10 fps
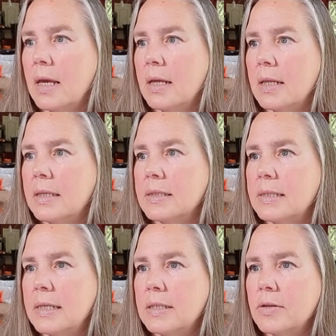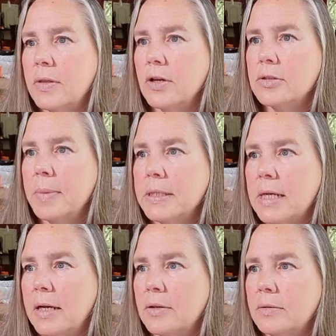Let's see, so there's my
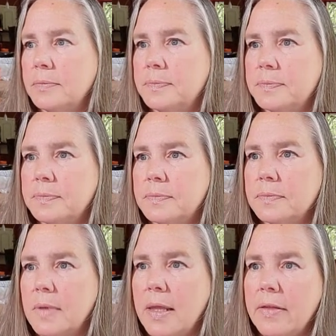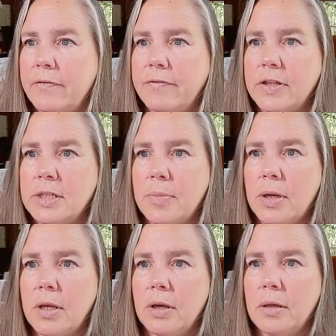title. Now that fits
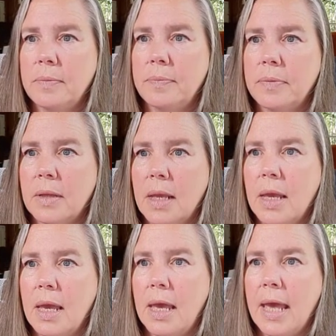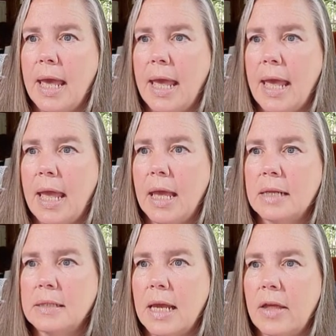pretty good.
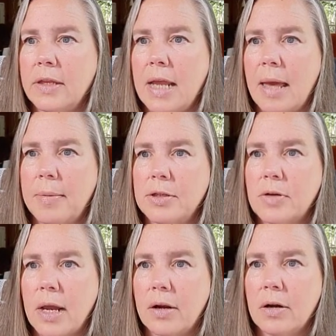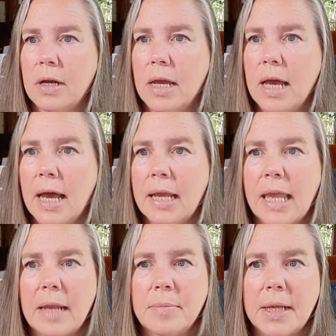And health and habit tracker,
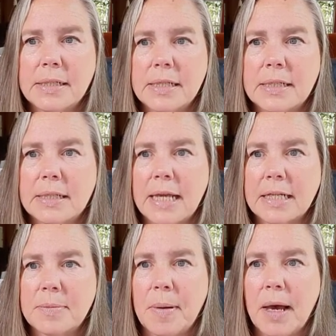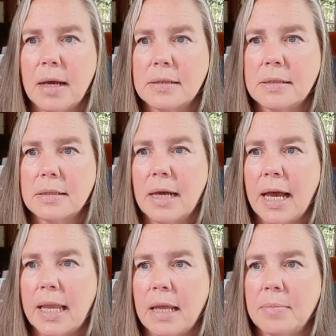again, because it's a text box,
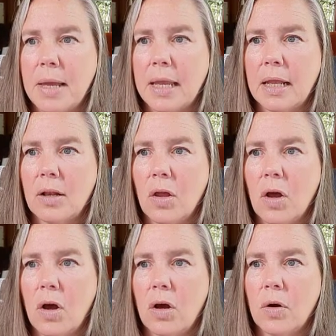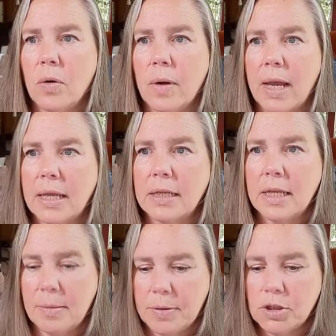I can make it long or I can
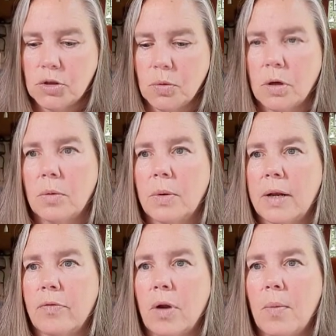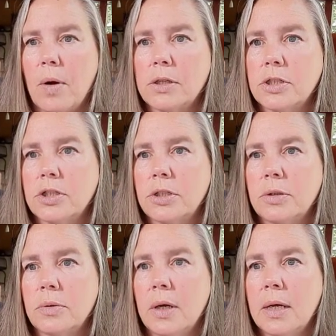keep it short, whatever I want to
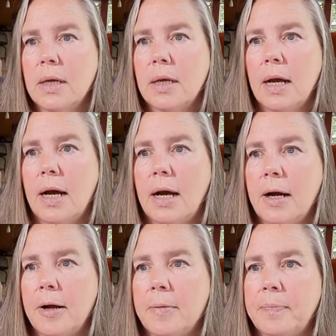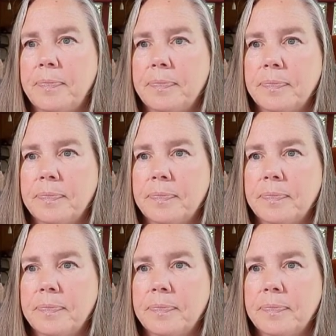do. So